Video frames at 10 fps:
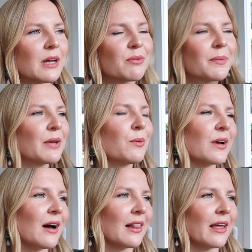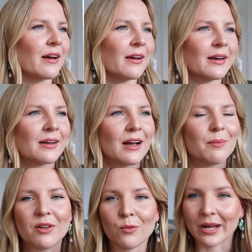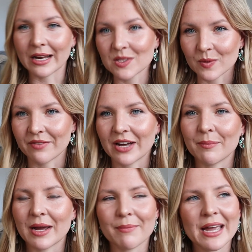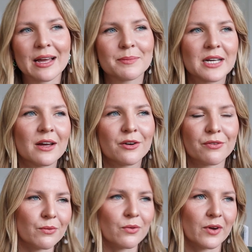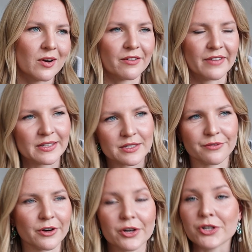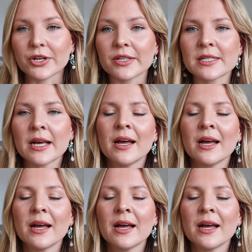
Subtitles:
probably worn eyeliner in a couple of weddings when I've had my makeup done or for events or photo shoots